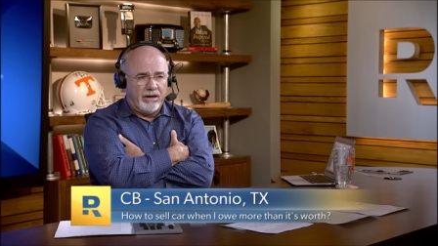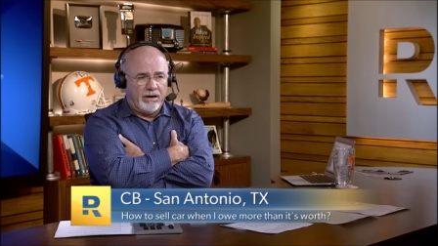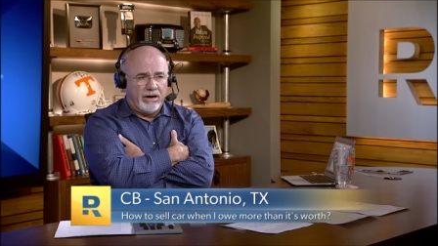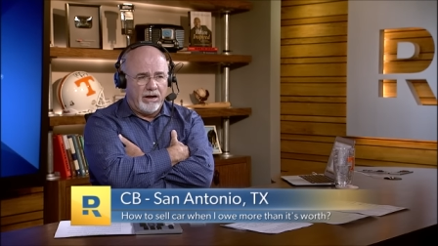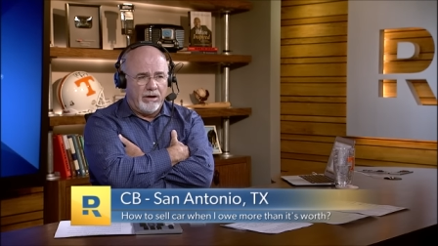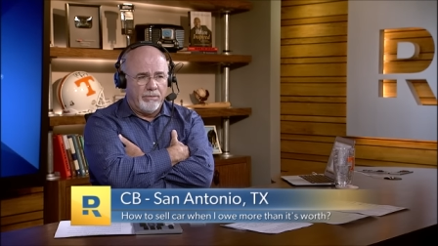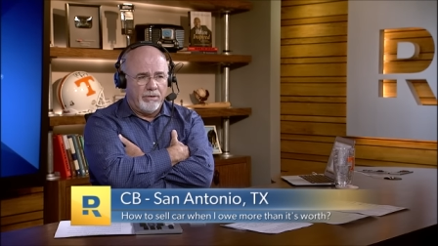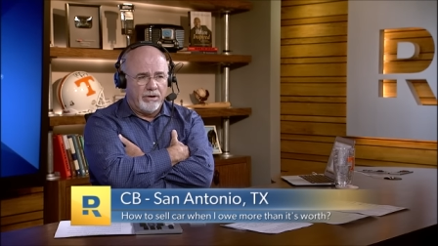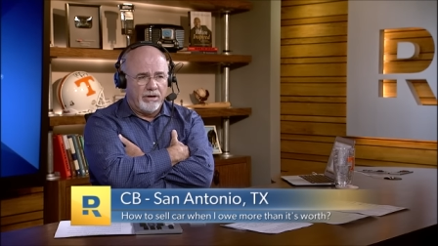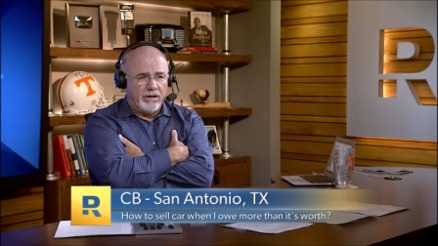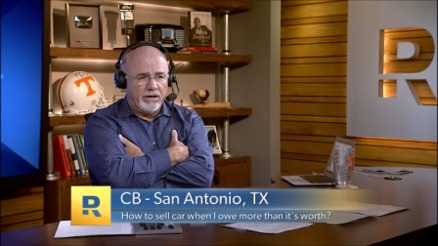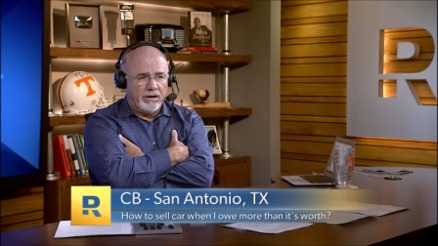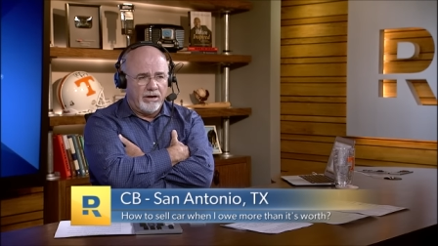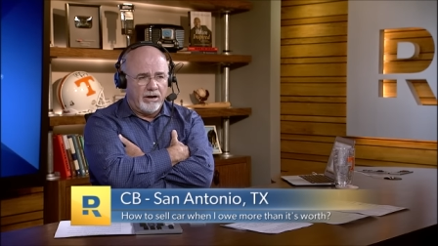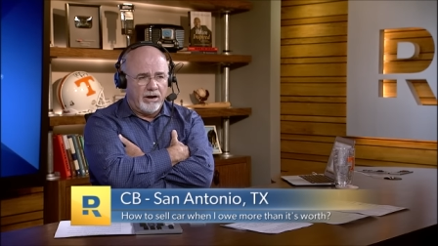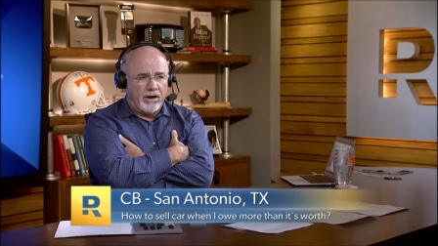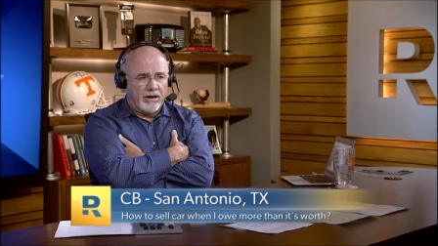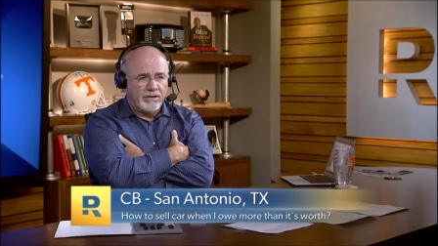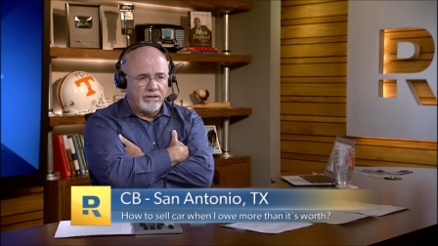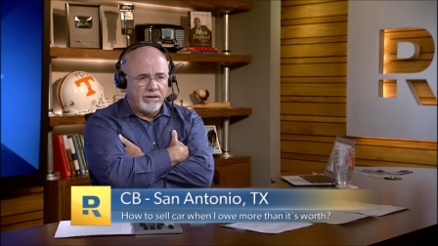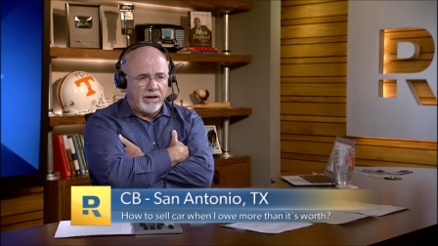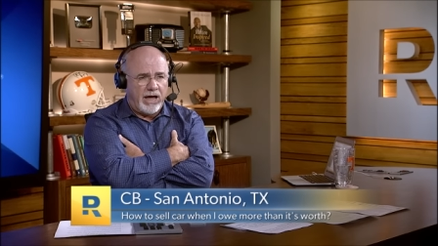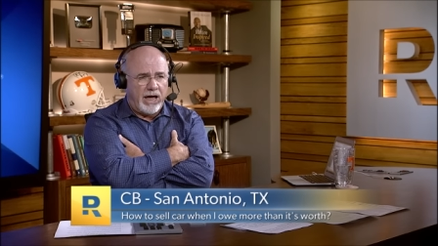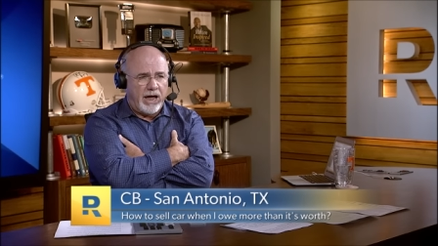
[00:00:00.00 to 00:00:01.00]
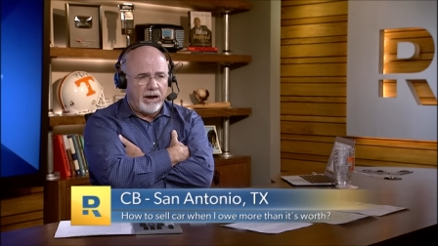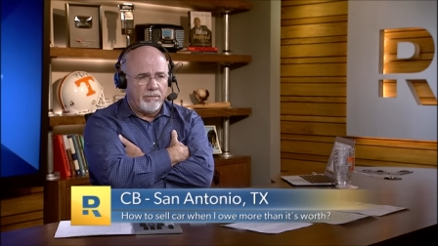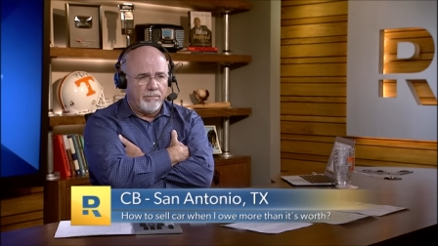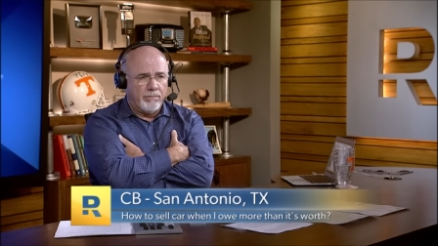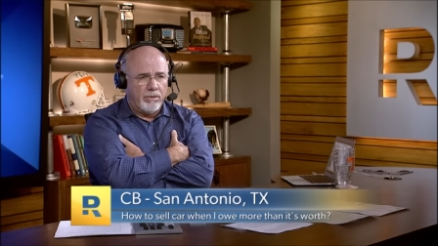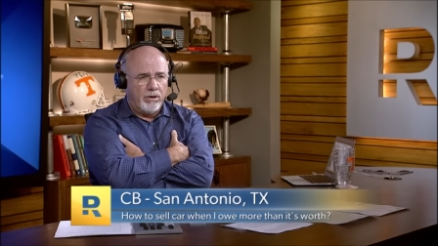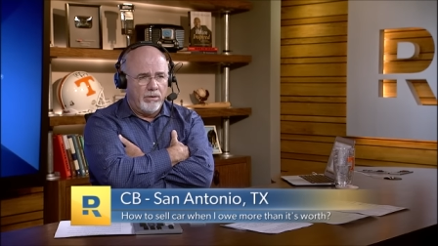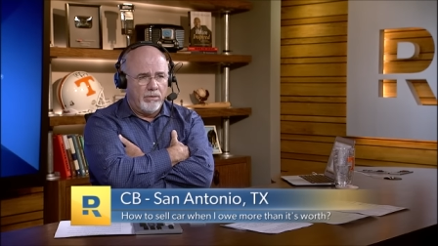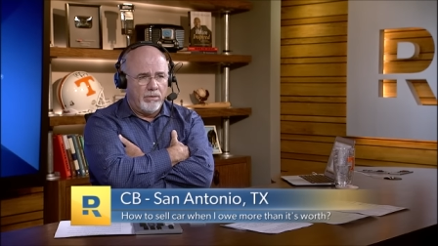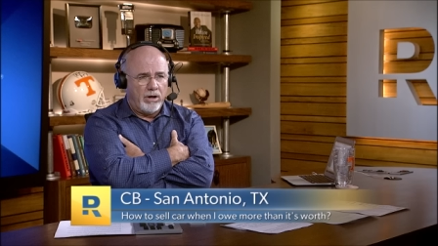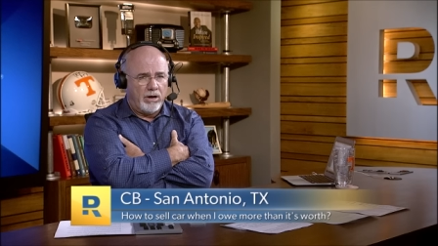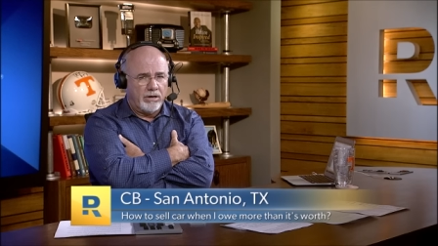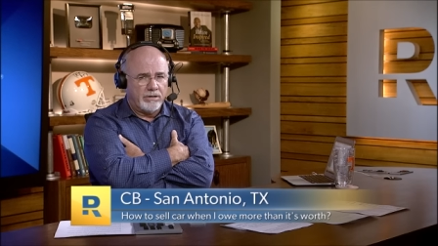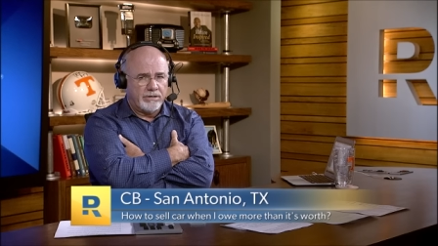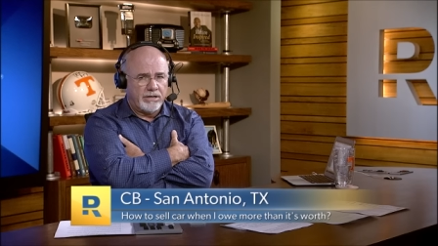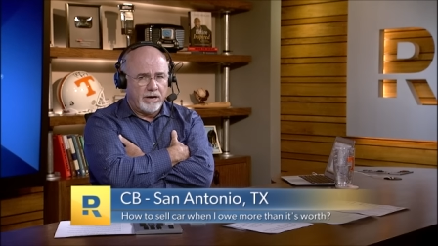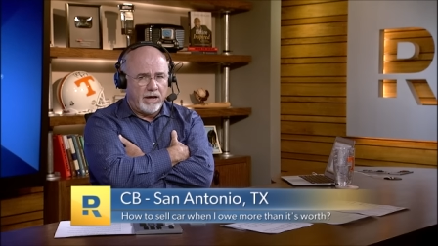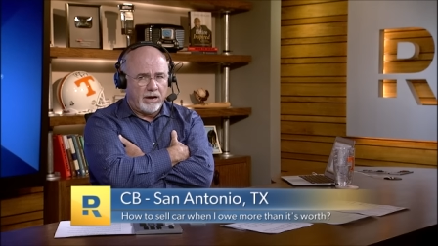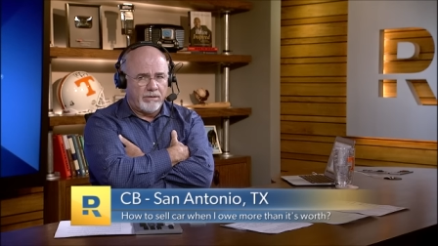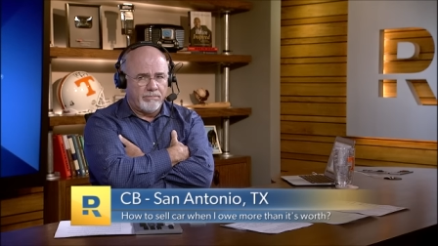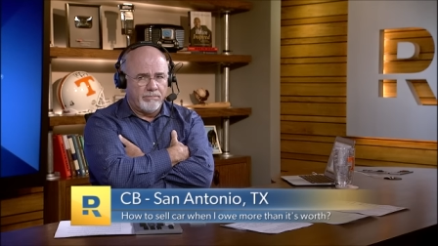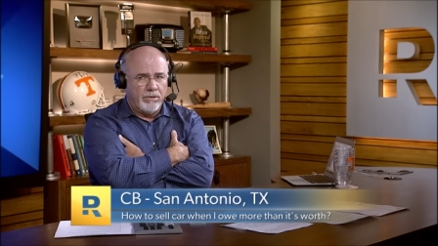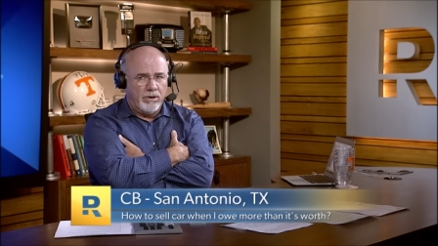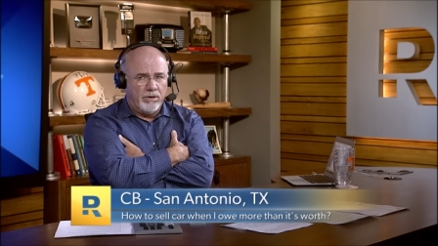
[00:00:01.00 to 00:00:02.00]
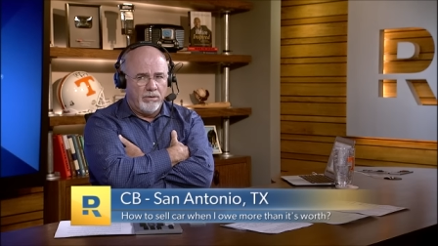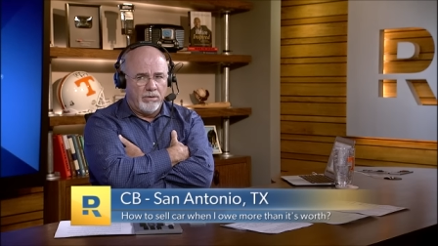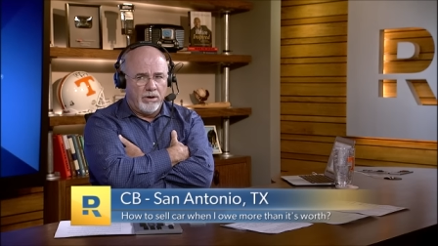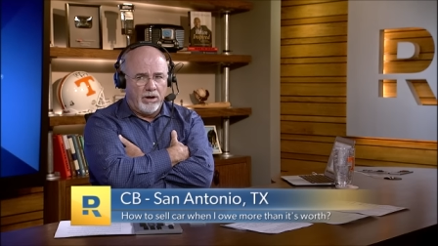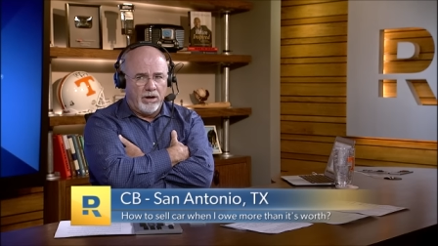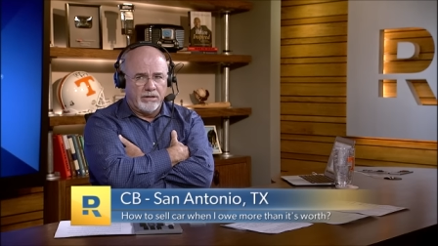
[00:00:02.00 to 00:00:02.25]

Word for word: and I would get in attack mode, attack mode,